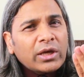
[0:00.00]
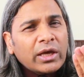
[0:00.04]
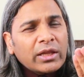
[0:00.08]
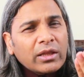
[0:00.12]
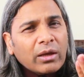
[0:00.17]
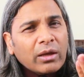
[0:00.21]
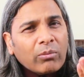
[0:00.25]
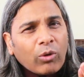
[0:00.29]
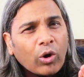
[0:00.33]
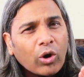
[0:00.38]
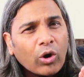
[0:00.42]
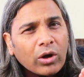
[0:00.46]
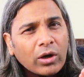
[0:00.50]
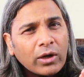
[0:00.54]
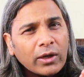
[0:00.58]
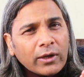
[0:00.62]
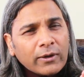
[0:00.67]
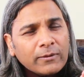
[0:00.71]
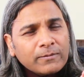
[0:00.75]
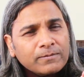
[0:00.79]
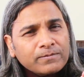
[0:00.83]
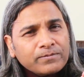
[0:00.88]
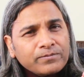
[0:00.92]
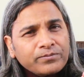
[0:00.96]
in the
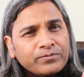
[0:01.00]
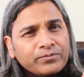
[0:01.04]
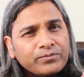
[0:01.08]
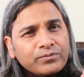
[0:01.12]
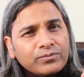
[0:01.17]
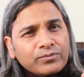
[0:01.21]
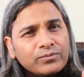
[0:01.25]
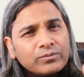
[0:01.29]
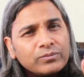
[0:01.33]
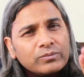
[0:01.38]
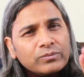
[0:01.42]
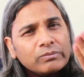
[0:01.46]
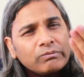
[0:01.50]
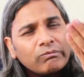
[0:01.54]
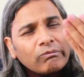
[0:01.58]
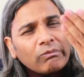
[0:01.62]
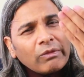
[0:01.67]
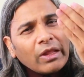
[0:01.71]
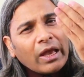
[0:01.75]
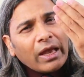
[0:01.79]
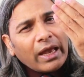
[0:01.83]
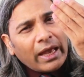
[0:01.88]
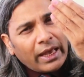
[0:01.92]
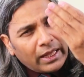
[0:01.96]
morning,
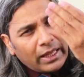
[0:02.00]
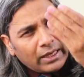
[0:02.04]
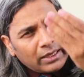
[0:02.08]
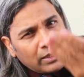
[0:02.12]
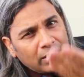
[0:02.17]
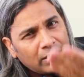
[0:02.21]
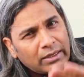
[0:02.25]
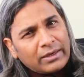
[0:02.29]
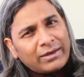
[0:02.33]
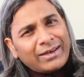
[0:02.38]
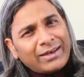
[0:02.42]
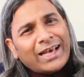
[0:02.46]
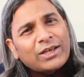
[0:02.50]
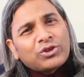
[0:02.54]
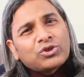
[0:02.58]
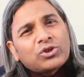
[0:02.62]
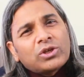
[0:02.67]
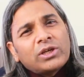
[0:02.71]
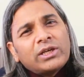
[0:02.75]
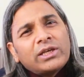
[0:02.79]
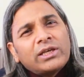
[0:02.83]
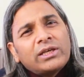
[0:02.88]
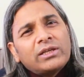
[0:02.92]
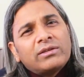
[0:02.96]
and
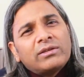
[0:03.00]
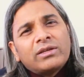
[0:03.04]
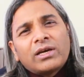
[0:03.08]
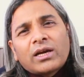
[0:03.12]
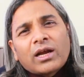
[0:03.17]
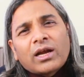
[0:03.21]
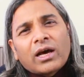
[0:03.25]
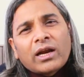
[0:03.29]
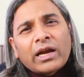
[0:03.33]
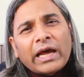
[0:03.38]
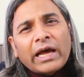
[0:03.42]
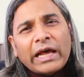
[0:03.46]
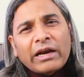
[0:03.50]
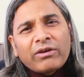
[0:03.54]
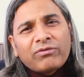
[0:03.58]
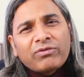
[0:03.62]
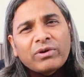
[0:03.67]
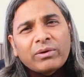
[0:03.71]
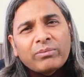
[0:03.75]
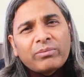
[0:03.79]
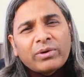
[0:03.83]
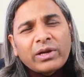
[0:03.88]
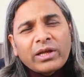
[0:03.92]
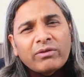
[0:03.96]
naturally there are
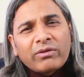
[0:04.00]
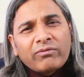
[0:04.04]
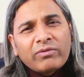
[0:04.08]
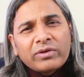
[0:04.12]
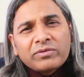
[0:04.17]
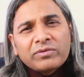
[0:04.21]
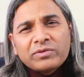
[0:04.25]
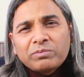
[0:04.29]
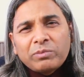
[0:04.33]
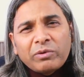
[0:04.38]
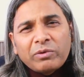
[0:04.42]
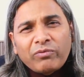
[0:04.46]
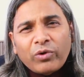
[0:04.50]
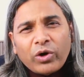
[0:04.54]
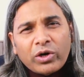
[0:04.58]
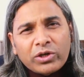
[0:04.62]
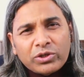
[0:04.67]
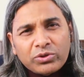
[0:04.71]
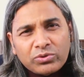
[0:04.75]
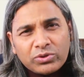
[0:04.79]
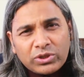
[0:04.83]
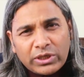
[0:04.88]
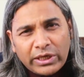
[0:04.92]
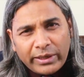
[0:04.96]
alpha brain waves
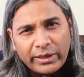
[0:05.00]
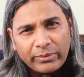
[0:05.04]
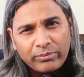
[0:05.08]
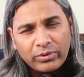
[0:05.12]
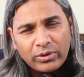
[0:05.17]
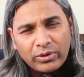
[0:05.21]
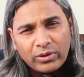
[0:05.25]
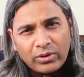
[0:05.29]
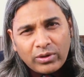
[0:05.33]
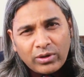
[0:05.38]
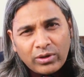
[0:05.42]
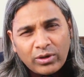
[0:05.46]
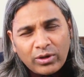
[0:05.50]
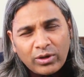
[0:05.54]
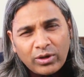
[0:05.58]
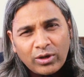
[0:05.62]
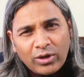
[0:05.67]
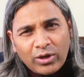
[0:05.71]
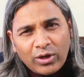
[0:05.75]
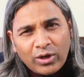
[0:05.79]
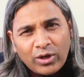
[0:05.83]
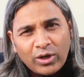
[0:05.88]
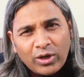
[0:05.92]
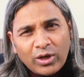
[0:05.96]
before you sleep.
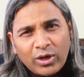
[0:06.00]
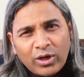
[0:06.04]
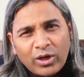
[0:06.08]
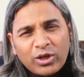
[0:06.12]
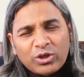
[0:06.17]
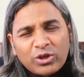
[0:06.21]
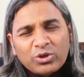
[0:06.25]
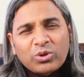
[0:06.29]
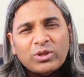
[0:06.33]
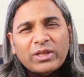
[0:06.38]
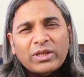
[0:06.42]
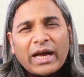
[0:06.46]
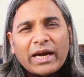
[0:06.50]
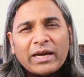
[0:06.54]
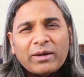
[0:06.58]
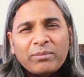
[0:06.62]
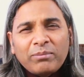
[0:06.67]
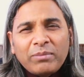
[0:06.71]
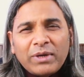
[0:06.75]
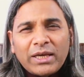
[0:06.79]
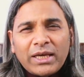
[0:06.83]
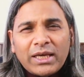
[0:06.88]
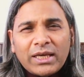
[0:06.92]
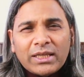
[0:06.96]
So
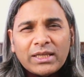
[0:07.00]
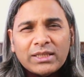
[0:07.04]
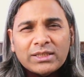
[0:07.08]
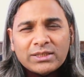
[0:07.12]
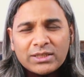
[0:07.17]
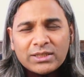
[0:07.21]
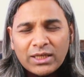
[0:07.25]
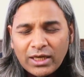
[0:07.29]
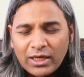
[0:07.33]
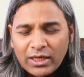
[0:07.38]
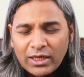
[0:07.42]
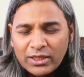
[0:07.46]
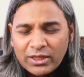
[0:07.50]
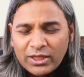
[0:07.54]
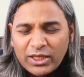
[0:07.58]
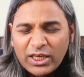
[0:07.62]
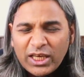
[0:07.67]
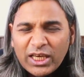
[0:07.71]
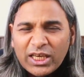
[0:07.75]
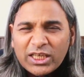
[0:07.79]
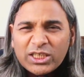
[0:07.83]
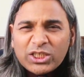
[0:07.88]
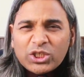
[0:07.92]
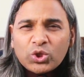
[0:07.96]
that means
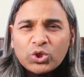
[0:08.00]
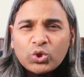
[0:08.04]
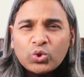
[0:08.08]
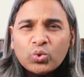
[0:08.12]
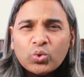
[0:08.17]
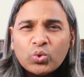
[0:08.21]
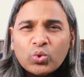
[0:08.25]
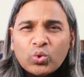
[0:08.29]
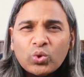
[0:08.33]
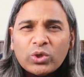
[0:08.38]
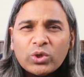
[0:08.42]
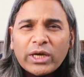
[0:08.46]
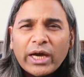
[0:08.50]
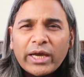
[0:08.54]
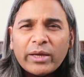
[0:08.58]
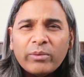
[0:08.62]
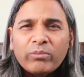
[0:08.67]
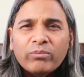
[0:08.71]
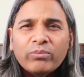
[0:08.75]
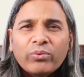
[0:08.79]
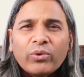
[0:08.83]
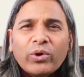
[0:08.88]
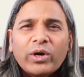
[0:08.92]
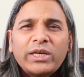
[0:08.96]
these two
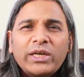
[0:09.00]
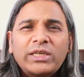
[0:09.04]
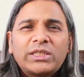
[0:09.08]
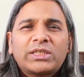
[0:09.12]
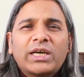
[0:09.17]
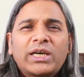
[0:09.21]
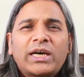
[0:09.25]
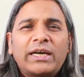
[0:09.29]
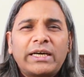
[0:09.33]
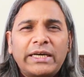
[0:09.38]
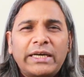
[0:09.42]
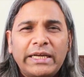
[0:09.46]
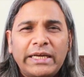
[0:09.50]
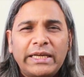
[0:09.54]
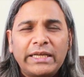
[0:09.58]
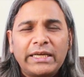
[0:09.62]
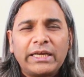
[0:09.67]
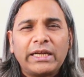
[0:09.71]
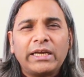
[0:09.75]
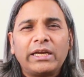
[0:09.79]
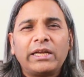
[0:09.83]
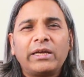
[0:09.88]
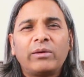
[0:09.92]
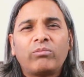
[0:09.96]
time points are
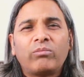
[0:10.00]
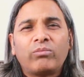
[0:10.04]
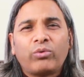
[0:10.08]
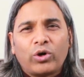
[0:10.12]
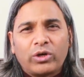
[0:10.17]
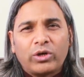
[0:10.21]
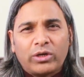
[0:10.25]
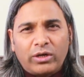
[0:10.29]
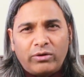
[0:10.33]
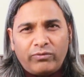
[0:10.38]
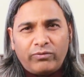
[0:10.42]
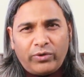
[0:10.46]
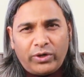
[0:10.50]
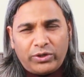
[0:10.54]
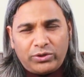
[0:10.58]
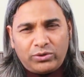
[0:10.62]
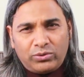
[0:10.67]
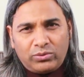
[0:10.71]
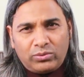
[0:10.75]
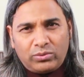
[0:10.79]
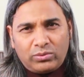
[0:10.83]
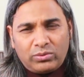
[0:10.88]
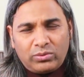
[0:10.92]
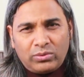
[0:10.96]
really, really important for
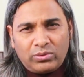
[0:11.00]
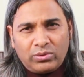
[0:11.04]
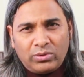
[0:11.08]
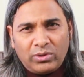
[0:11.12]
you,